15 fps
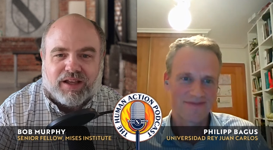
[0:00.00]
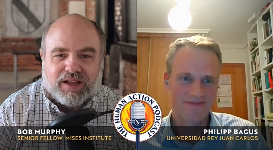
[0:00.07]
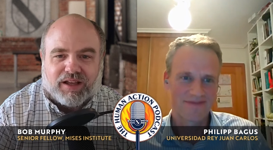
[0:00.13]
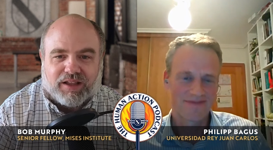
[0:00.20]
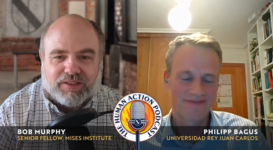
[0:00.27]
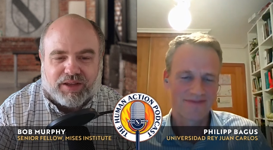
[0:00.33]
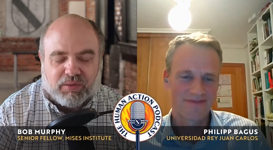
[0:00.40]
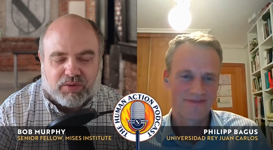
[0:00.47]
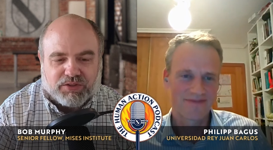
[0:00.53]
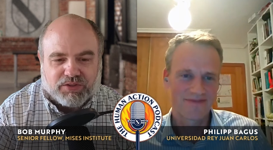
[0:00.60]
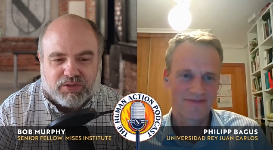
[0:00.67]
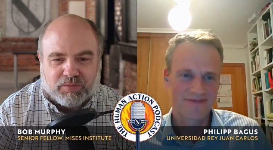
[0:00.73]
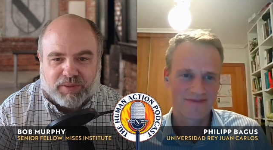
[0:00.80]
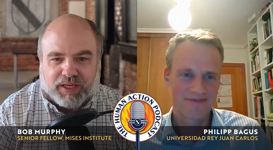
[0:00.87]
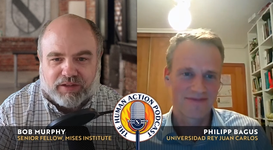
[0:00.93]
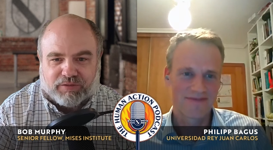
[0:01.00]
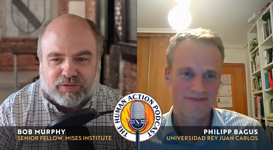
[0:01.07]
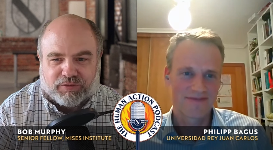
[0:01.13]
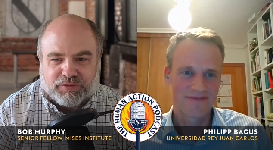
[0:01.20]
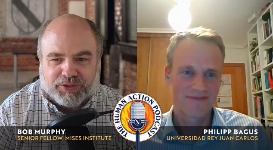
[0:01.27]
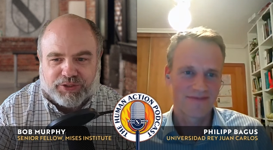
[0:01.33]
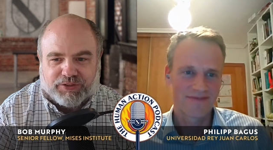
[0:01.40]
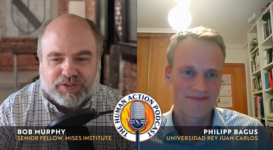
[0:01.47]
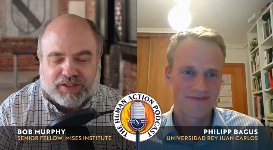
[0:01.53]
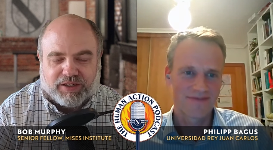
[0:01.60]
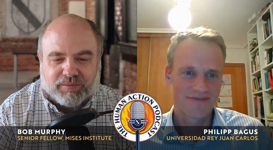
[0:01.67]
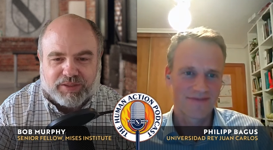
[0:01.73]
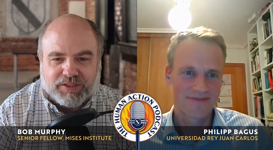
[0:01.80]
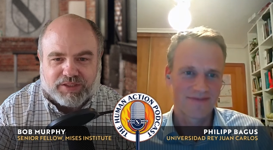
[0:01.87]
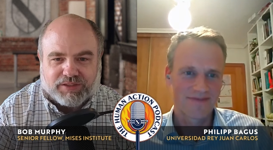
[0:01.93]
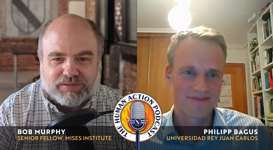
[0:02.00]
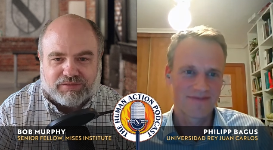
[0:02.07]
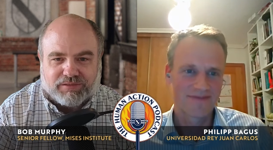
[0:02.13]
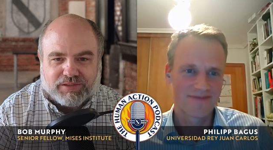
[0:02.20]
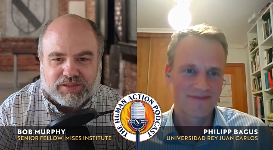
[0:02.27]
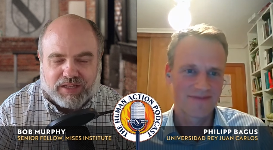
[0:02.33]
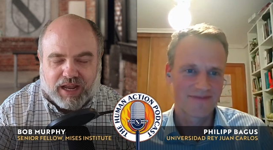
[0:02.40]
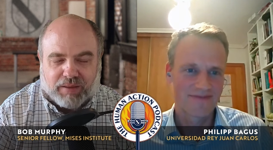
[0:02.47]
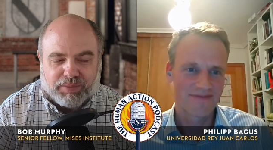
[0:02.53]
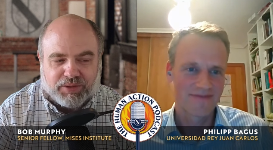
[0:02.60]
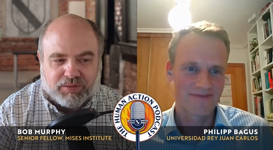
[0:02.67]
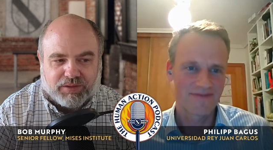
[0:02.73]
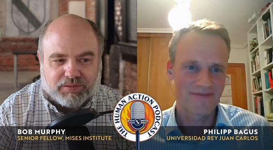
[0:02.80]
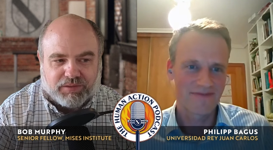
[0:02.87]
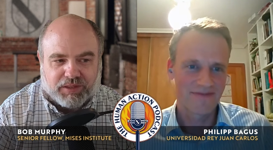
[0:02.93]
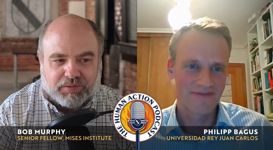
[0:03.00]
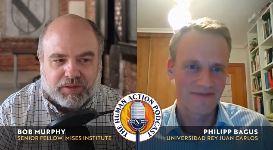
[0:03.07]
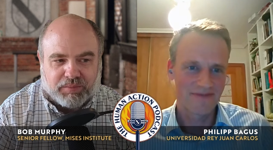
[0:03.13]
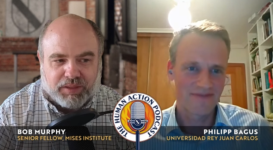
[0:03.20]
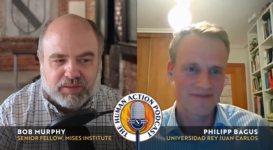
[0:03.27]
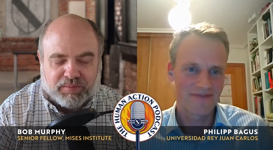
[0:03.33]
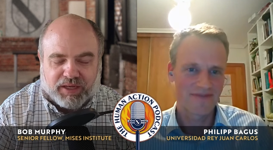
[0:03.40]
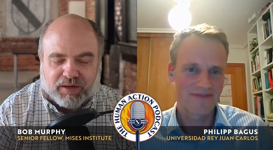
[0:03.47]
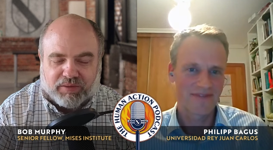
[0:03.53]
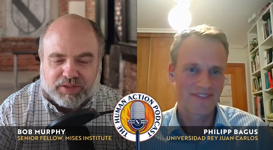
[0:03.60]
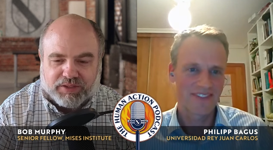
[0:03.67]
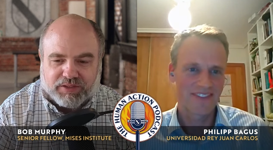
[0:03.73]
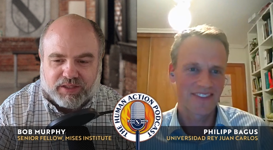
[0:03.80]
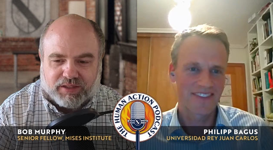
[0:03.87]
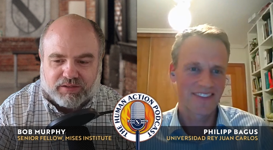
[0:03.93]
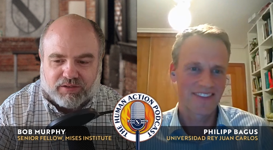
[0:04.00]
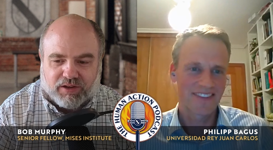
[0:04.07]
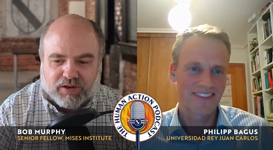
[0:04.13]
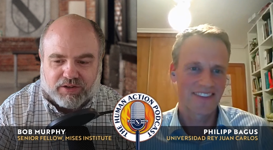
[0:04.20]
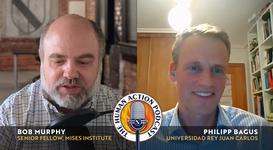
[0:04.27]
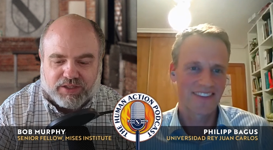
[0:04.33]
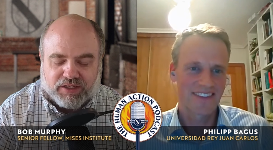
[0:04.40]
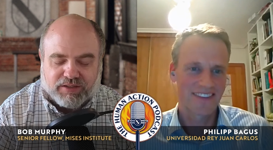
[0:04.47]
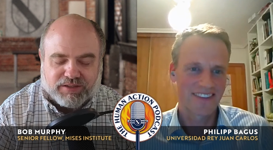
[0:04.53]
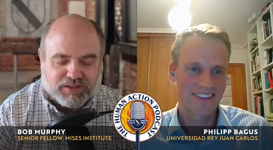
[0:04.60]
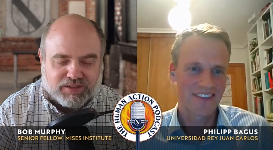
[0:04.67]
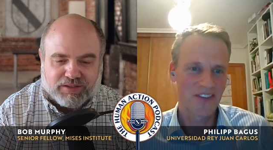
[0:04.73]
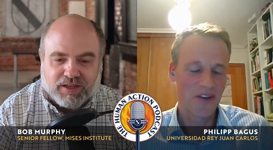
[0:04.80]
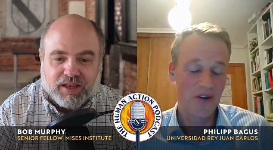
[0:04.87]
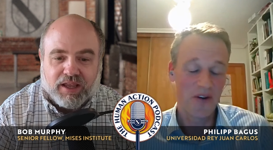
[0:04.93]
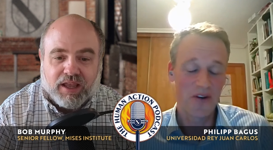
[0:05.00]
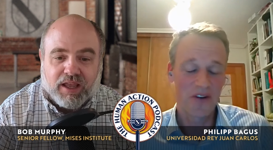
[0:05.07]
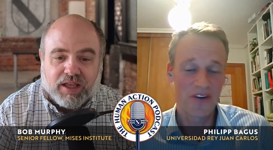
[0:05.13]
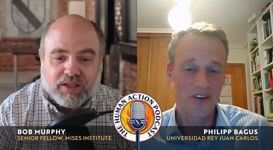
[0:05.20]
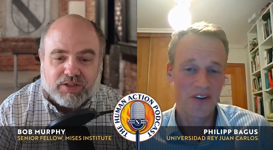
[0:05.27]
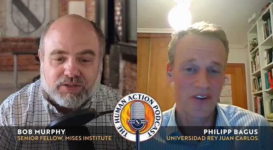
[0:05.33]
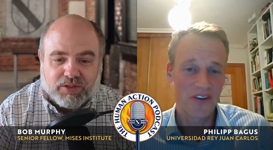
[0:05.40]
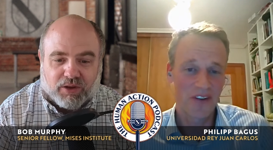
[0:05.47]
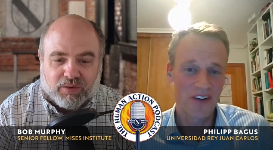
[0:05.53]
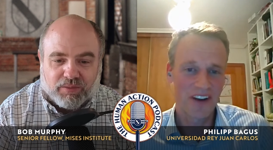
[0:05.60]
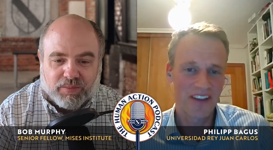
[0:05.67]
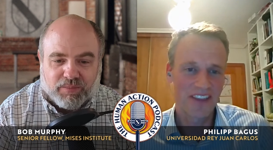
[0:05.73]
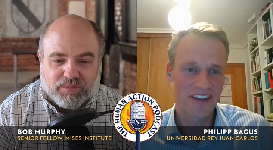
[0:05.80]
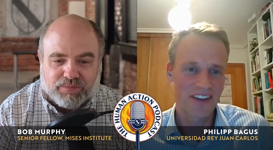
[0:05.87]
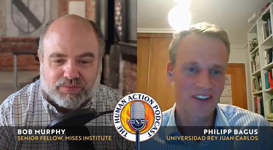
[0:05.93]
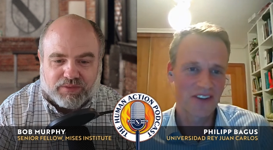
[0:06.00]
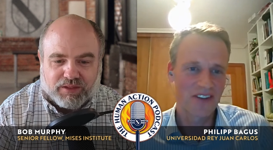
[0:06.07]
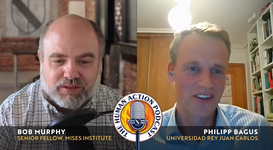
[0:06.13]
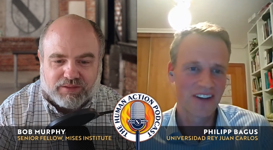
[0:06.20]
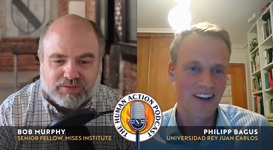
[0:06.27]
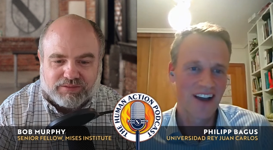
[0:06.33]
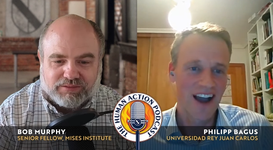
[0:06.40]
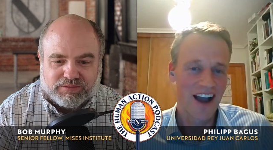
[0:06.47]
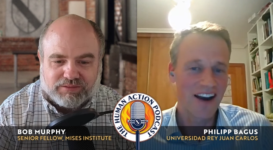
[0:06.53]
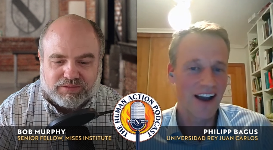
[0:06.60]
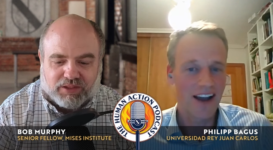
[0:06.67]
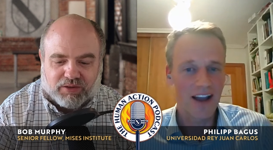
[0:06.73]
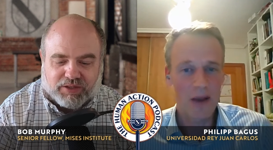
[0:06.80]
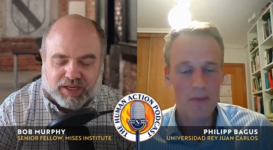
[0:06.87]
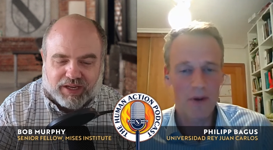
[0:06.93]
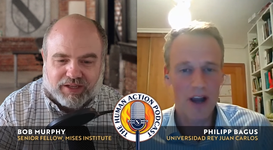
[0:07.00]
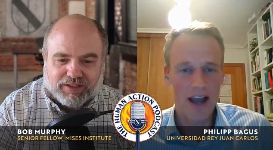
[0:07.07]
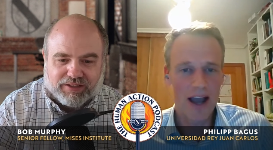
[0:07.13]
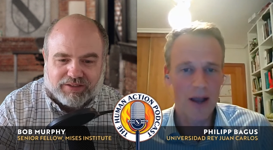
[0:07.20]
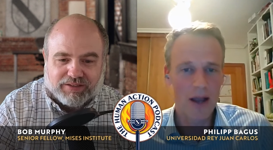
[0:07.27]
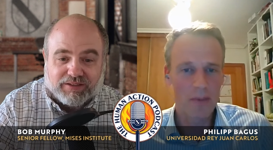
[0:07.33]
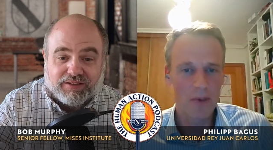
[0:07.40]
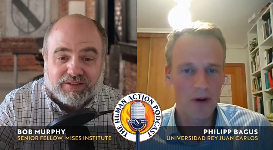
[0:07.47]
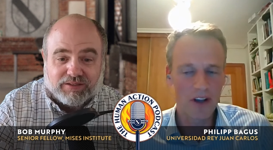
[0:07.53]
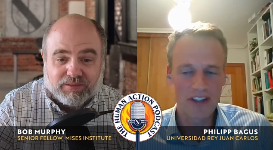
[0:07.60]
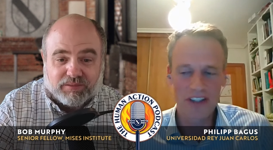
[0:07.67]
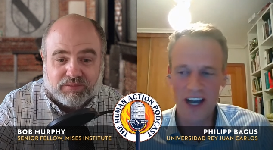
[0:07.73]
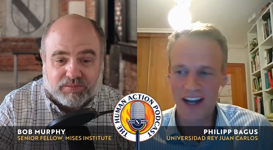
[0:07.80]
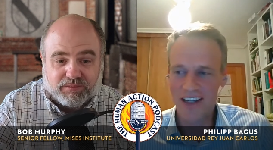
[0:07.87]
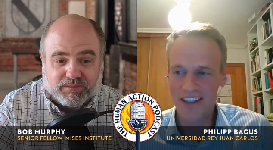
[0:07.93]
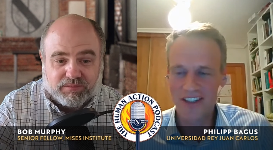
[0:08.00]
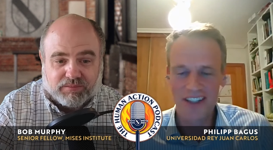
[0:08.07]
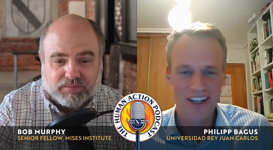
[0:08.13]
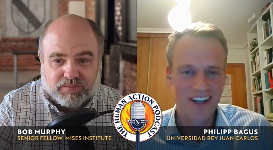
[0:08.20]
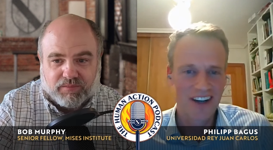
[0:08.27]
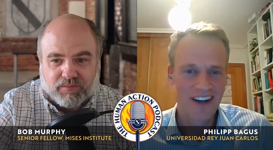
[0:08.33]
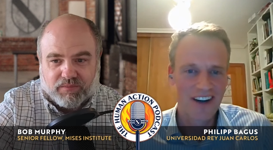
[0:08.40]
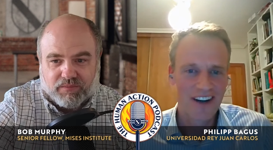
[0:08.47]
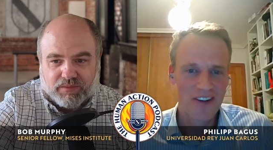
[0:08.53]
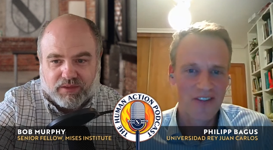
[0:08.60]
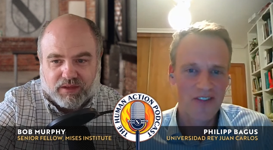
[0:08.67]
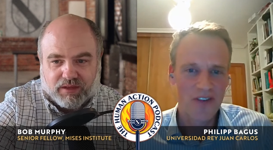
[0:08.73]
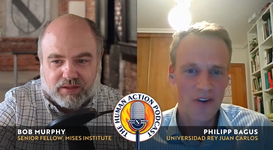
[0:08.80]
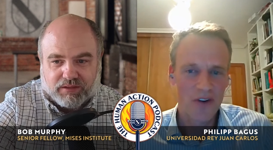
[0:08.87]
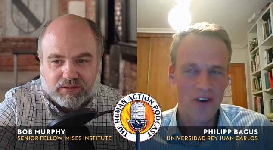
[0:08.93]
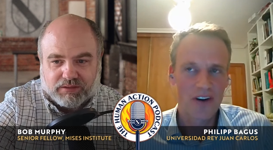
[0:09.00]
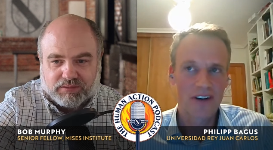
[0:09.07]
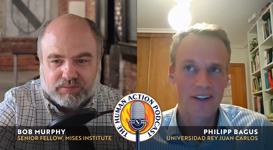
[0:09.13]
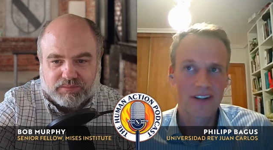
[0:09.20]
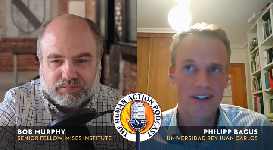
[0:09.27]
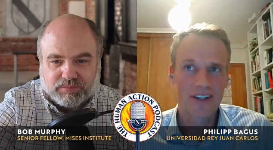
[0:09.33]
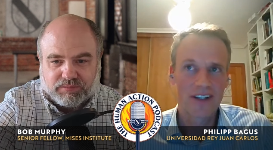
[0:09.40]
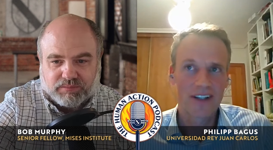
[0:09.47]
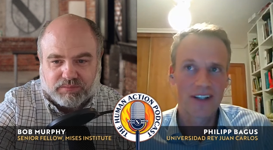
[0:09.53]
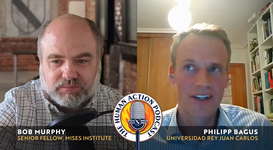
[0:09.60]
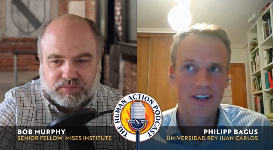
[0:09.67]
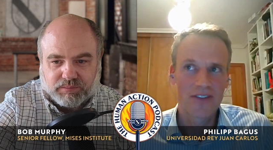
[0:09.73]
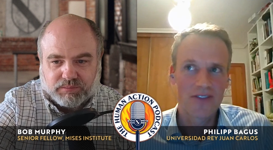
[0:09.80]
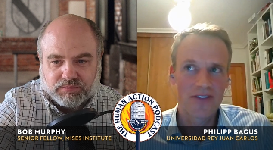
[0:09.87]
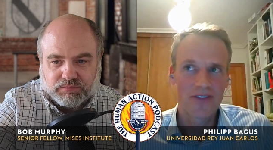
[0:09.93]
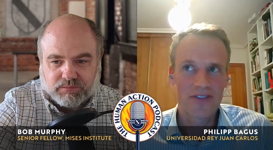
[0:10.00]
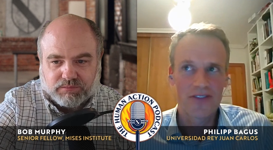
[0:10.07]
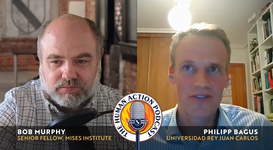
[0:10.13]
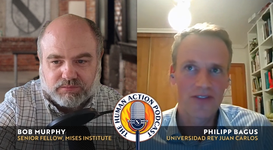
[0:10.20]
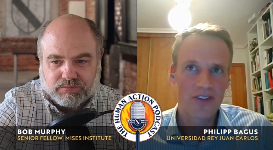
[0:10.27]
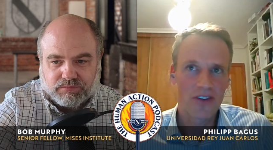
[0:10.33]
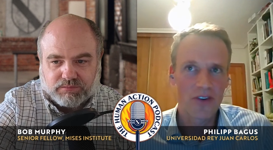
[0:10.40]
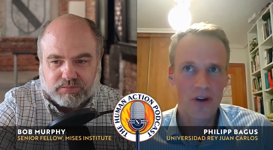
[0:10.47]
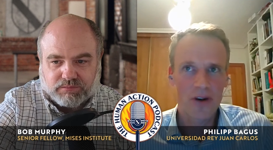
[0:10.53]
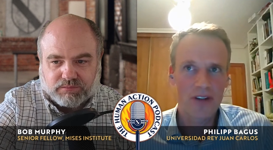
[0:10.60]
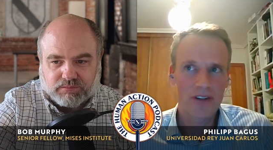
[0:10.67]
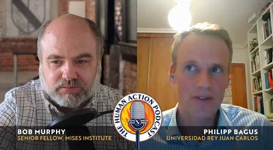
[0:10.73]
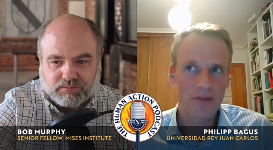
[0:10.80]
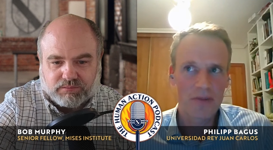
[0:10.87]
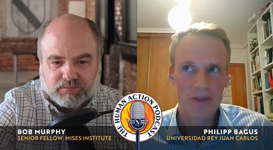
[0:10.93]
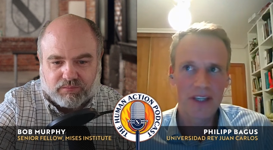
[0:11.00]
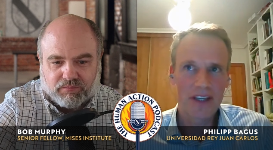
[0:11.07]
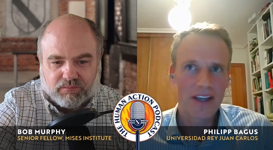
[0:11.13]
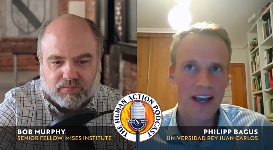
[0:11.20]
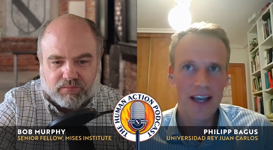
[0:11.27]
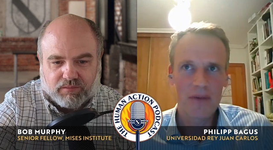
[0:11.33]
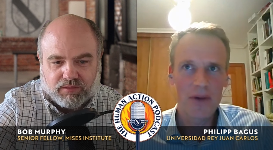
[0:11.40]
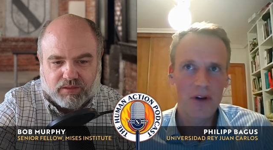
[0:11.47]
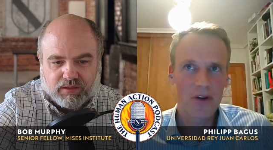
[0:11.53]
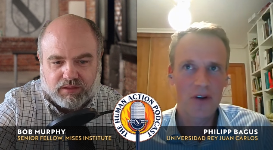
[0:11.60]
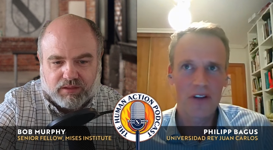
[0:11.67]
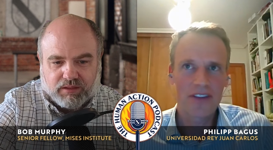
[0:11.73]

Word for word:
Speaker 1: uh, that wasn't too painful for you to hear me just stop you and, and repeat back what you said in longer sentences. No, no, no. So, I thank
Speaker 2: you, and I okay. I apologize for for not being able or not